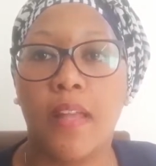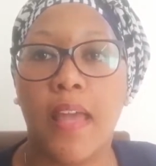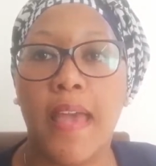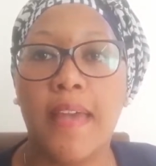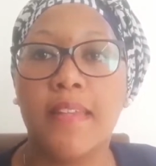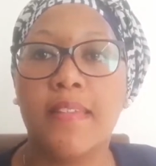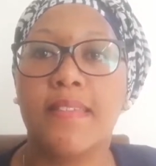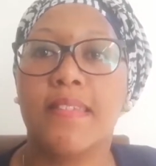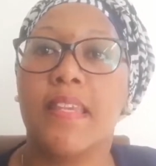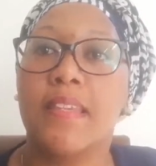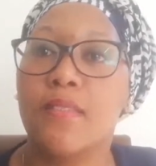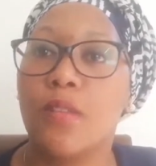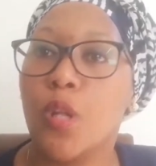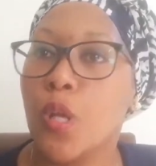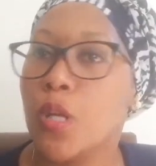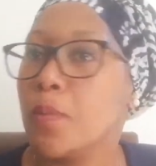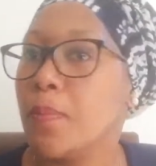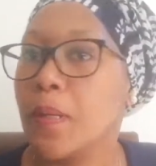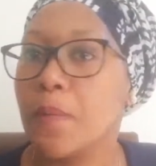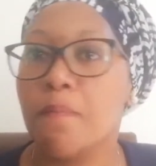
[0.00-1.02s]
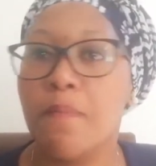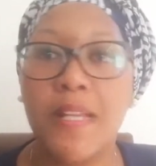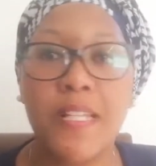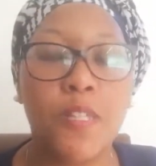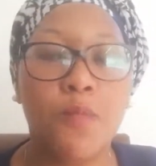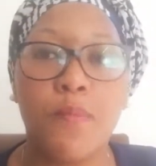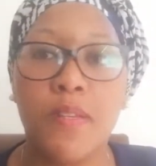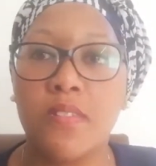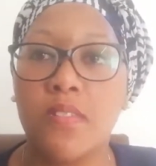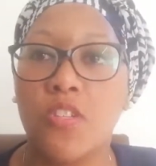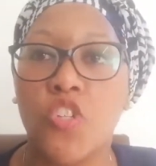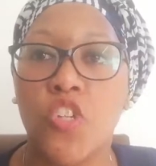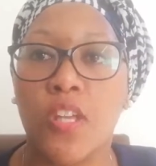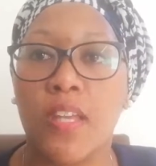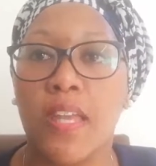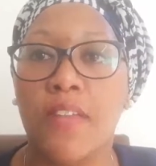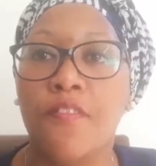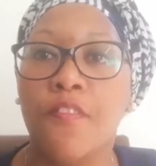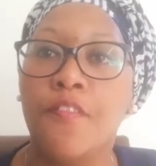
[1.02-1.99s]
And it says a lot about mixed
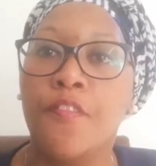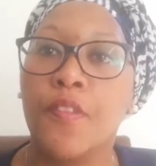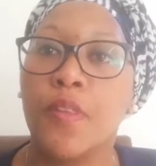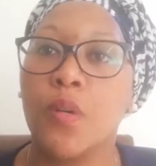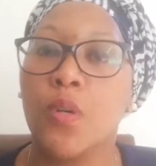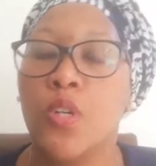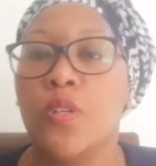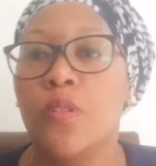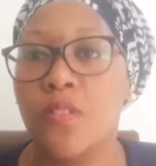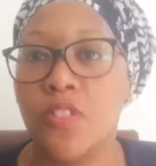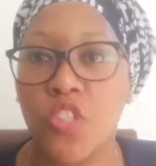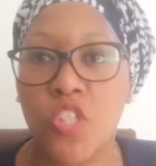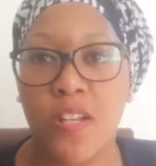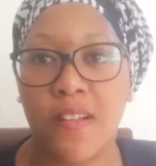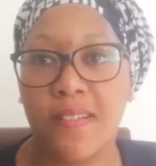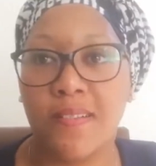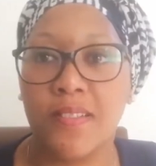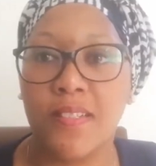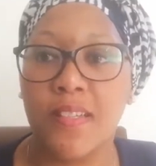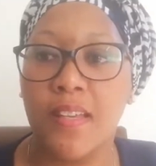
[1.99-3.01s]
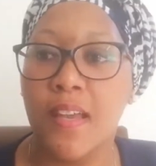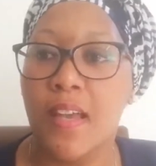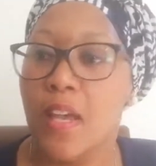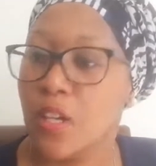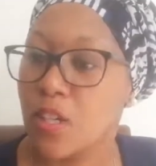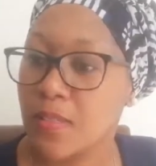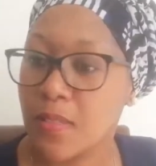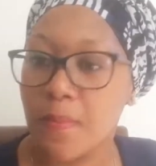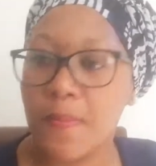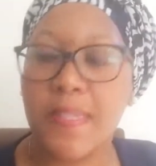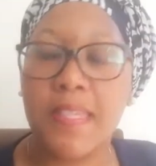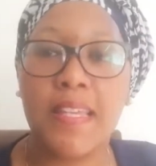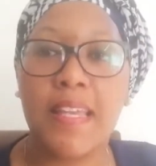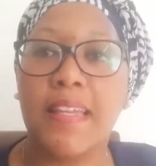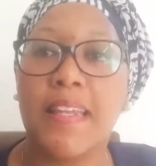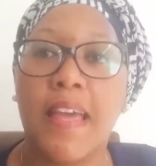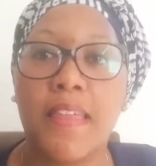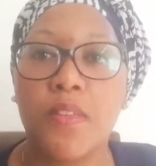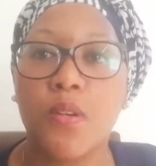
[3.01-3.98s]
messaging, even for the girl child, because I'm
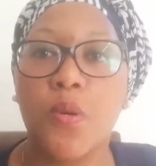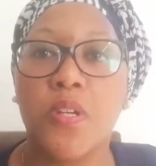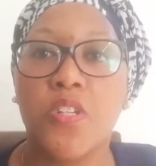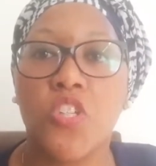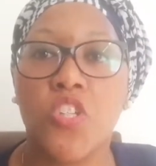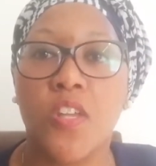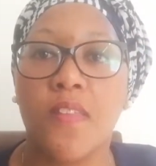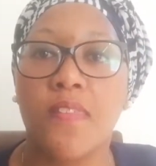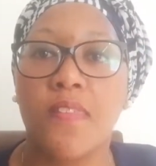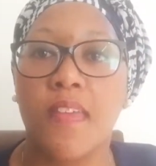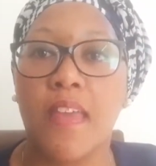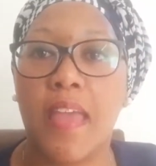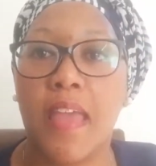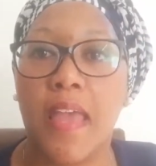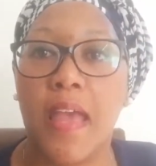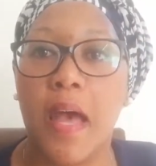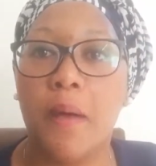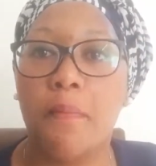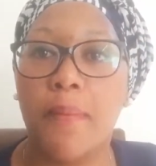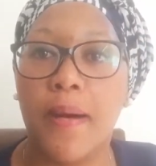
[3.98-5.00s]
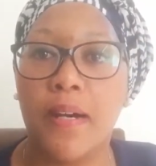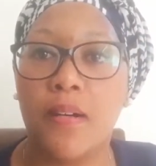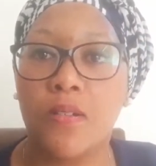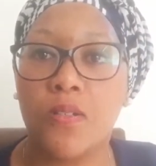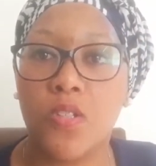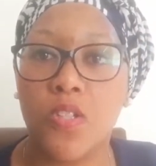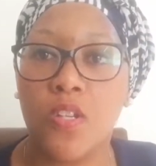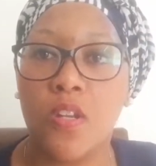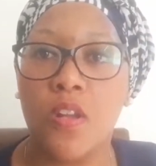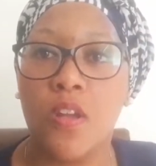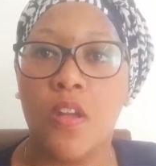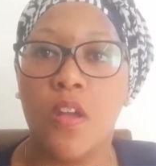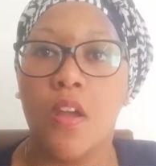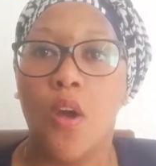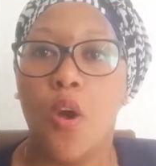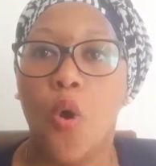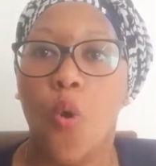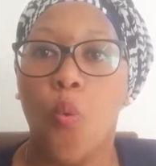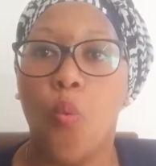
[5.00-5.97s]
seeing another question there about
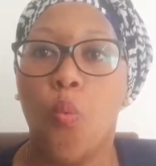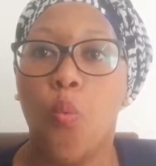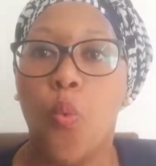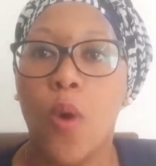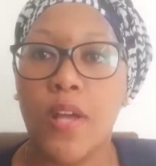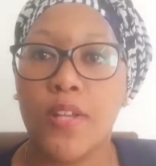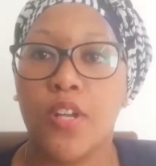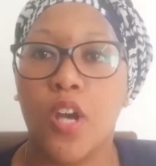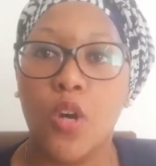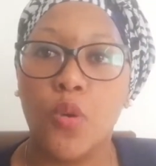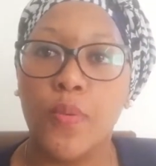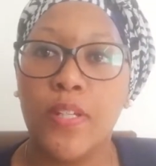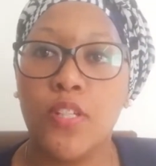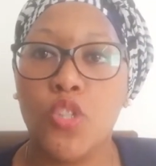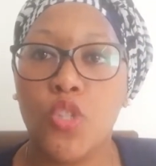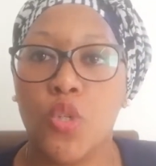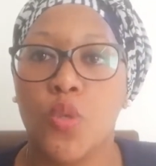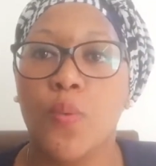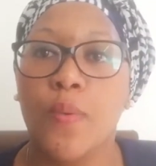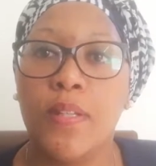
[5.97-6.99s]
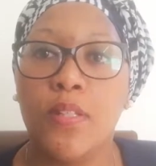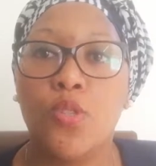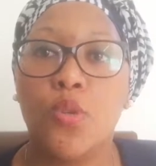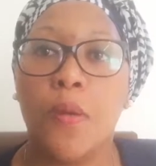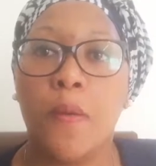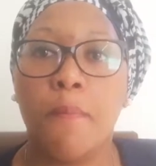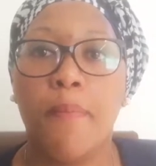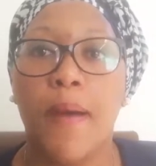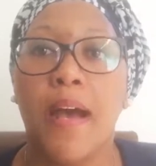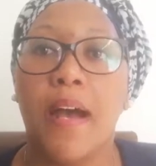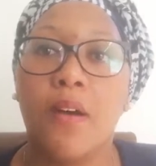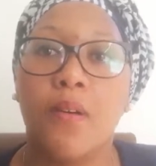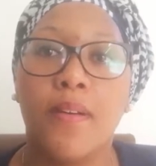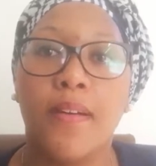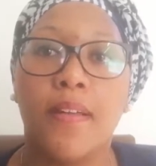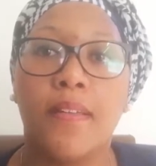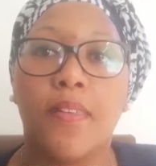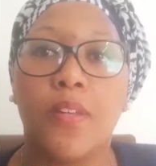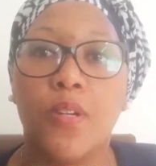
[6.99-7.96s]
what are we doing to
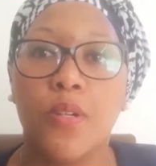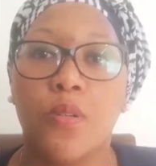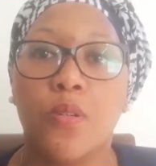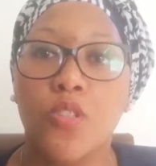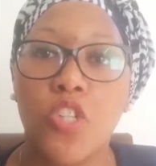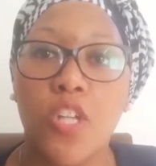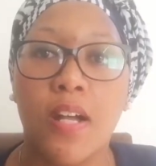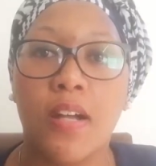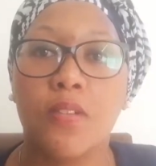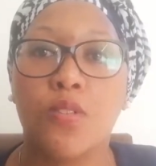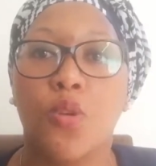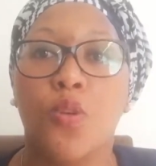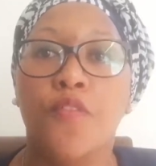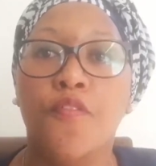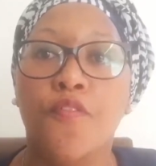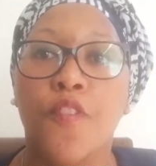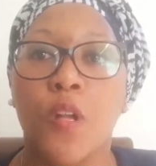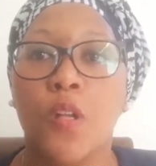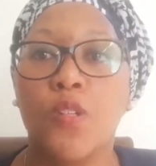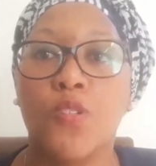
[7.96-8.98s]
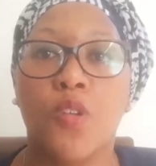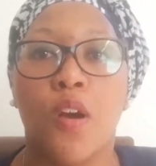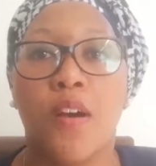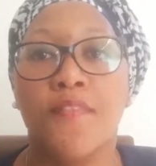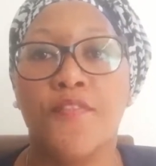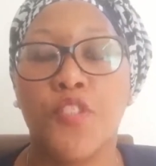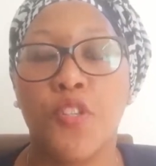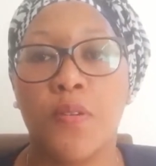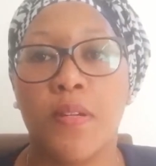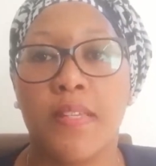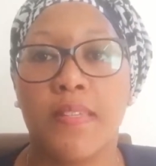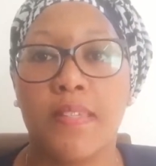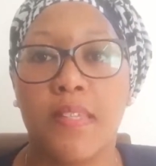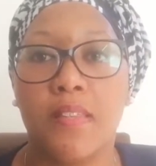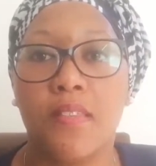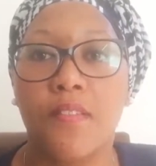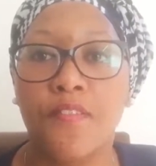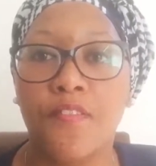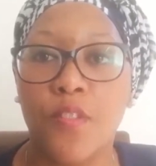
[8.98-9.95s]
empower the girl child who follows after us
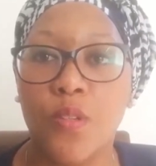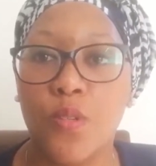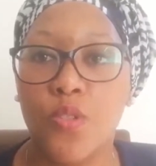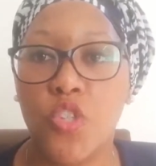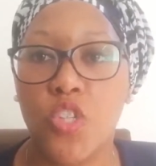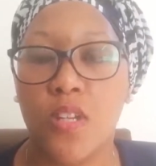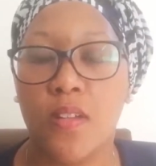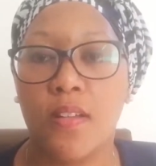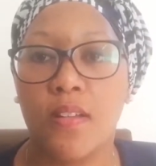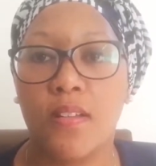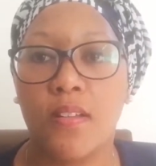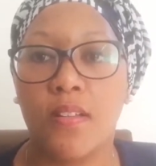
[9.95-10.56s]
in the future?